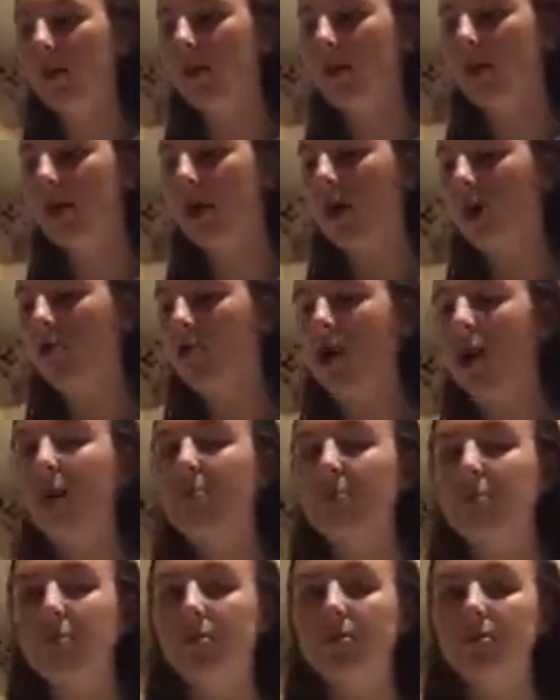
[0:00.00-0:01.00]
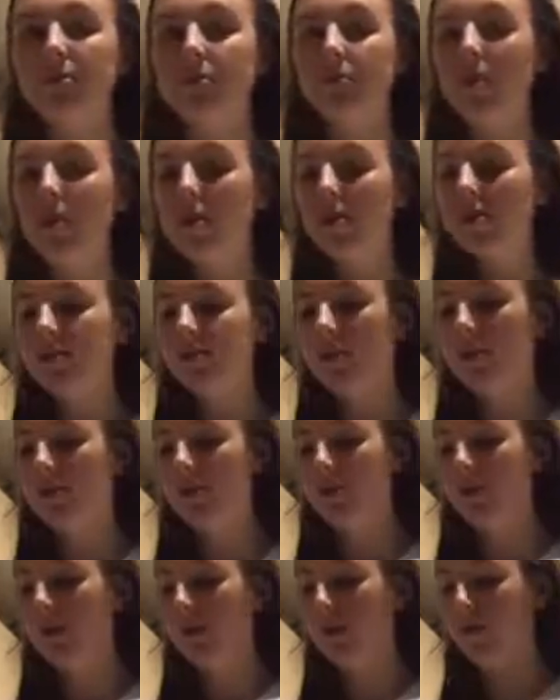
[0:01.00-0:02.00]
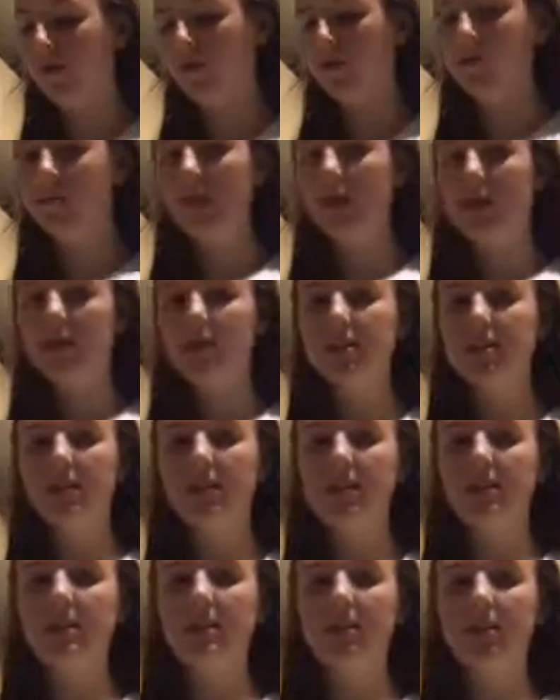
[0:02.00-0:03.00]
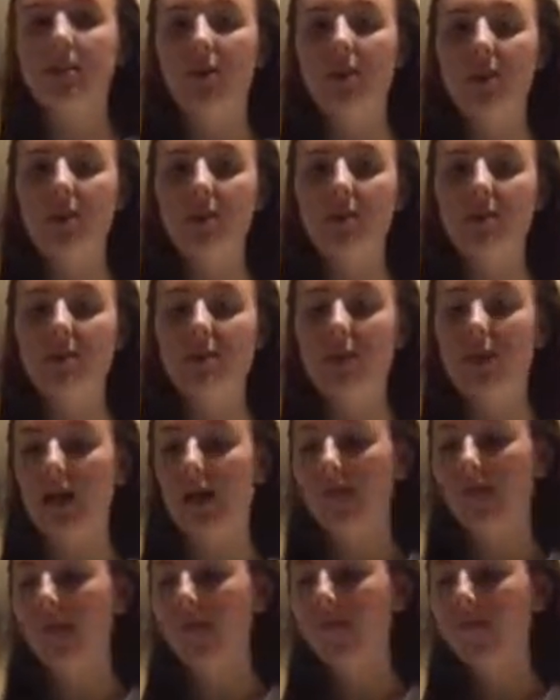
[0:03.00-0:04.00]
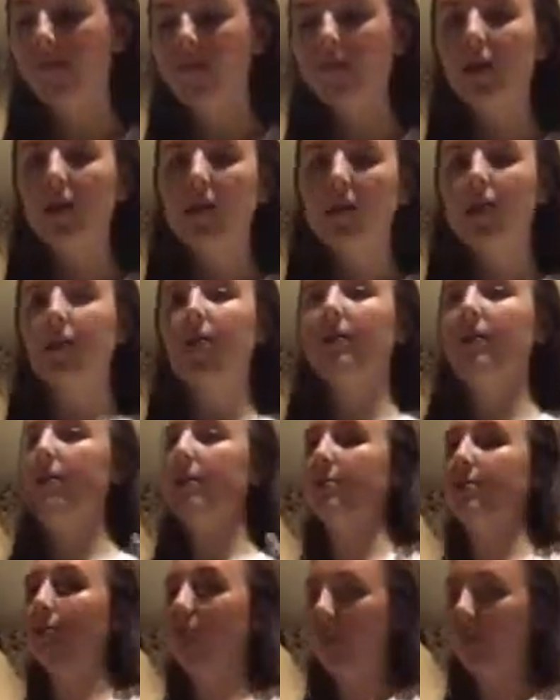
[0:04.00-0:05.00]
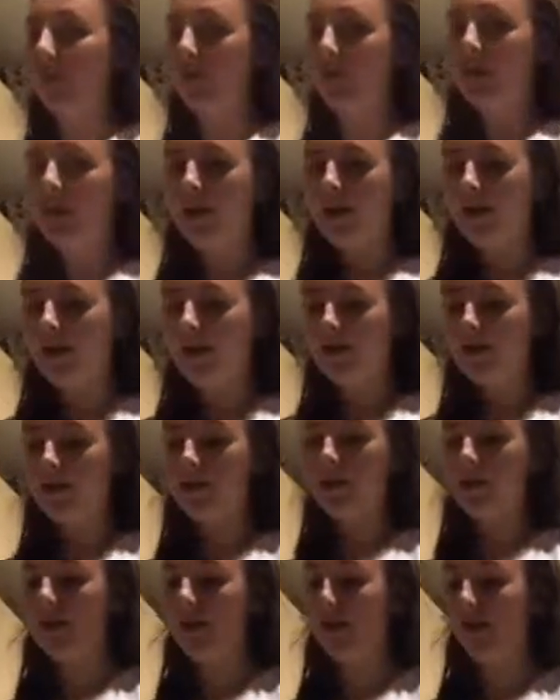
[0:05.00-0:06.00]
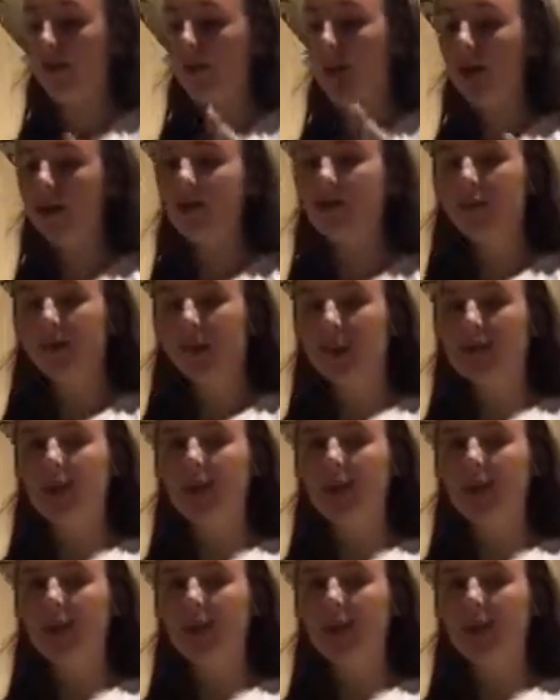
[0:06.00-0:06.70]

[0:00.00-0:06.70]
the large ribosome subunit would mix these ingredients together. Well, that's what I'm doing. So the paddle of the